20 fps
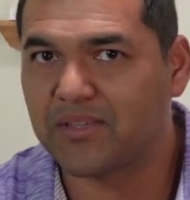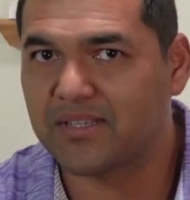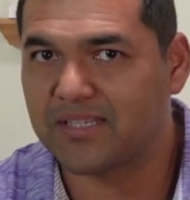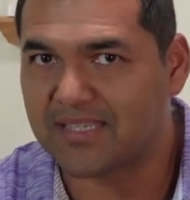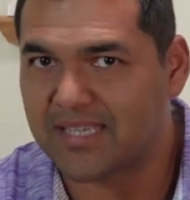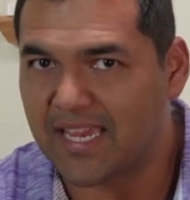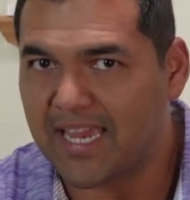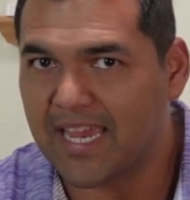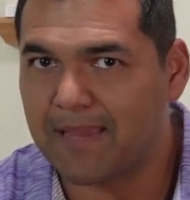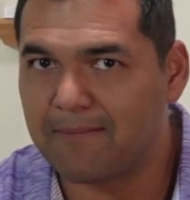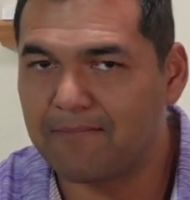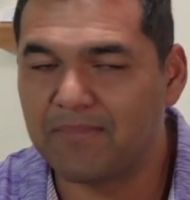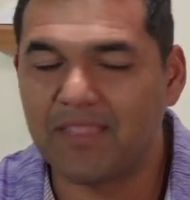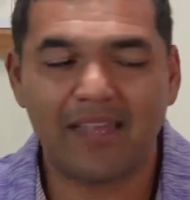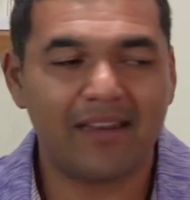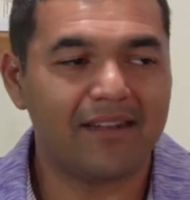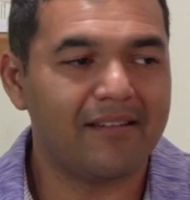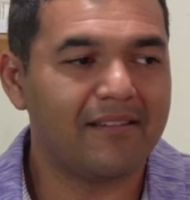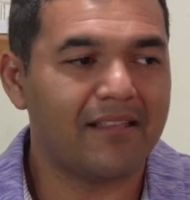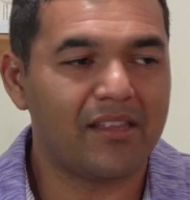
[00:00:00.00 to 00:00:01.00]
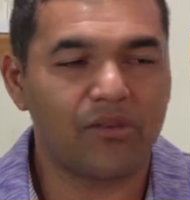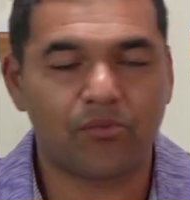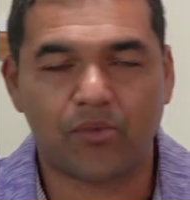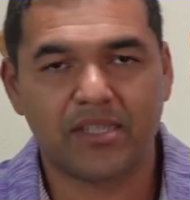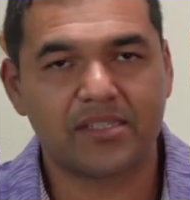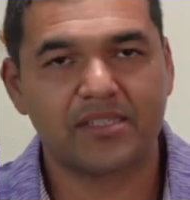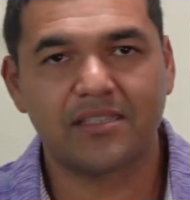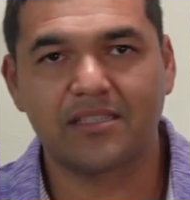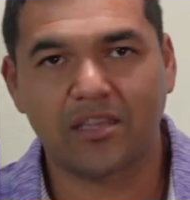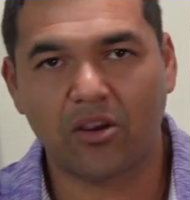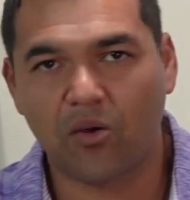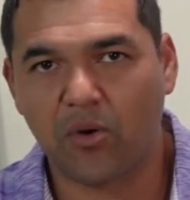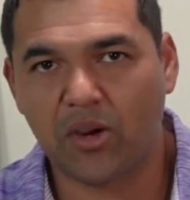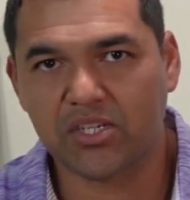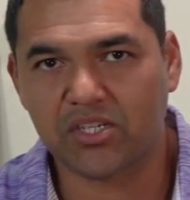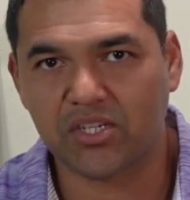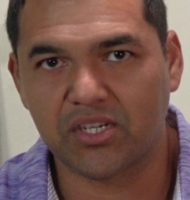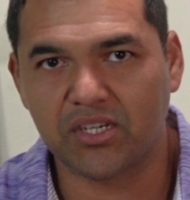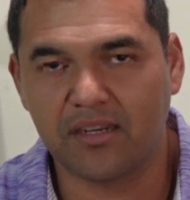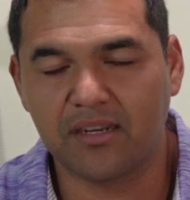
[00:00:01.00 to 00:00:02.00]
the same, then it raises the
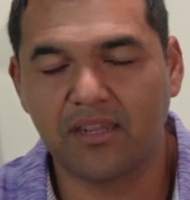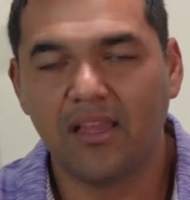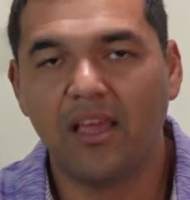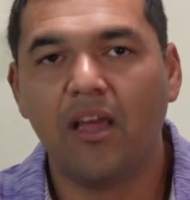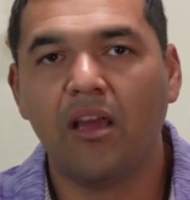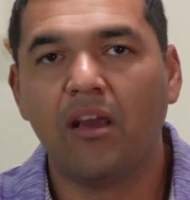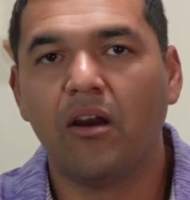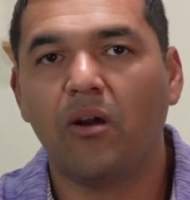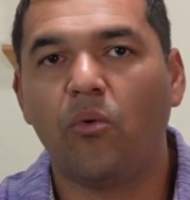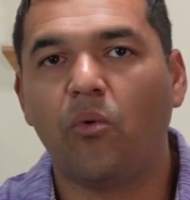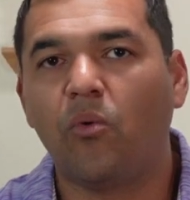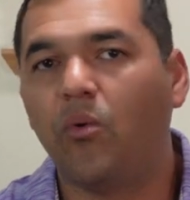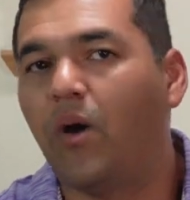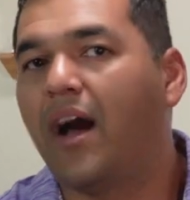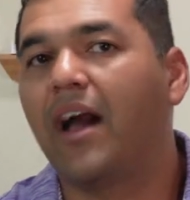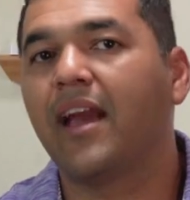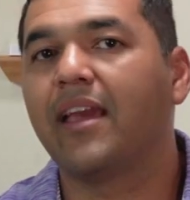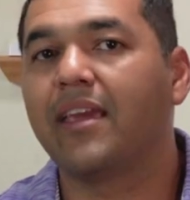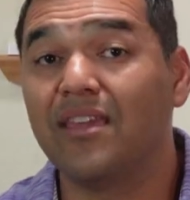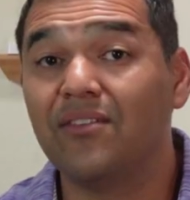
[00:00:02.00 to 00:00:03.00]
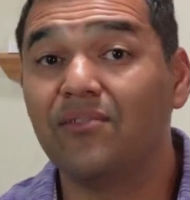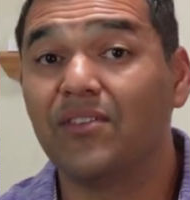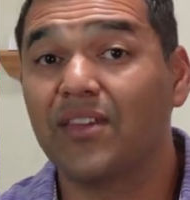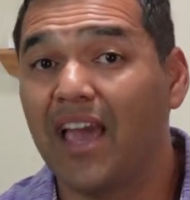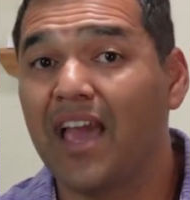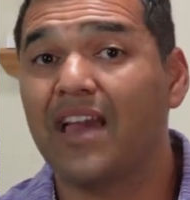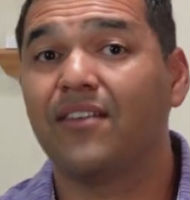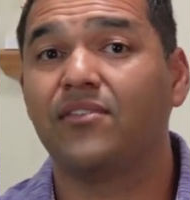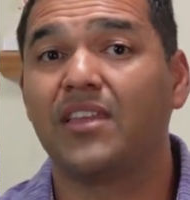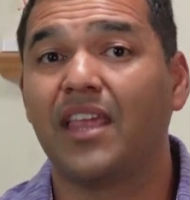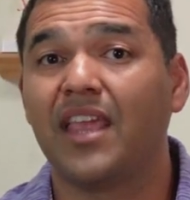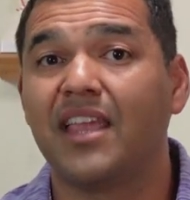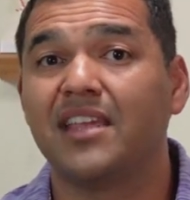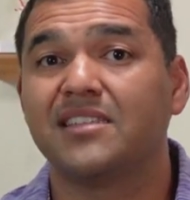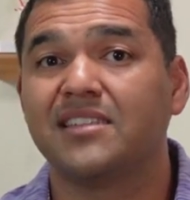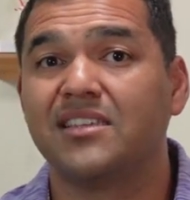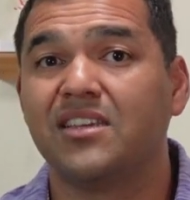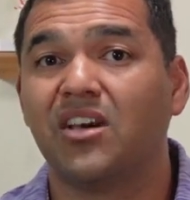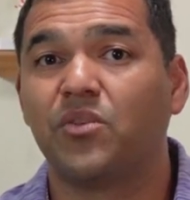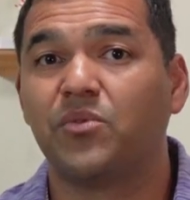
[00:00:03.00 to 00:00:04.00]
question, why even have an
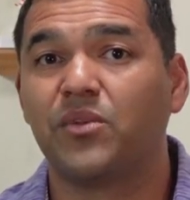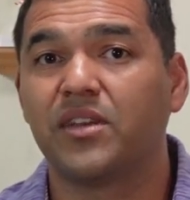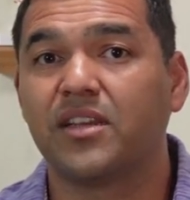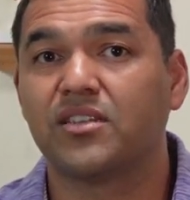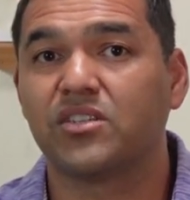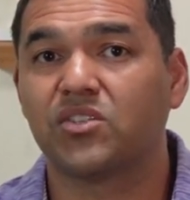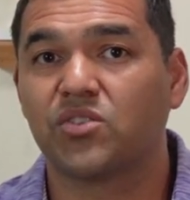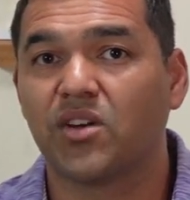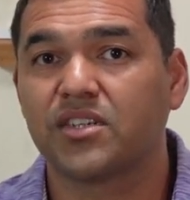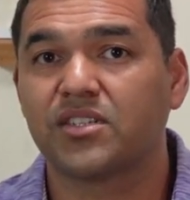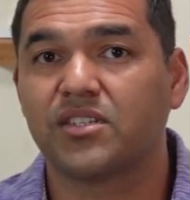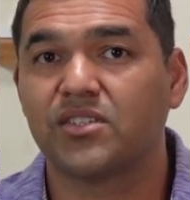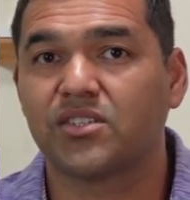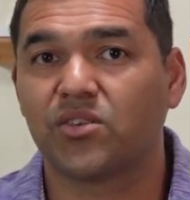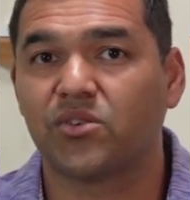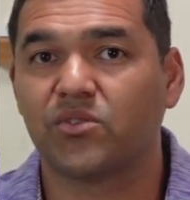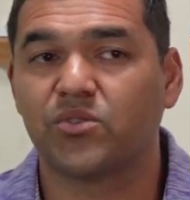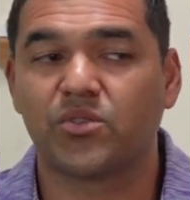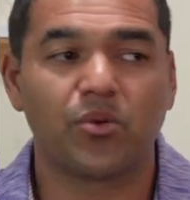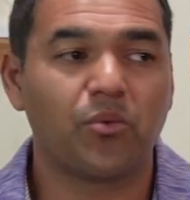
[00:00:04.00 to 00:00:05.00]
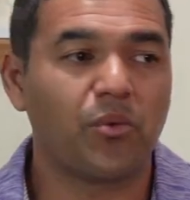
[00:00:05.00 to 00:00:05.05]
ACL reconstruction surgery?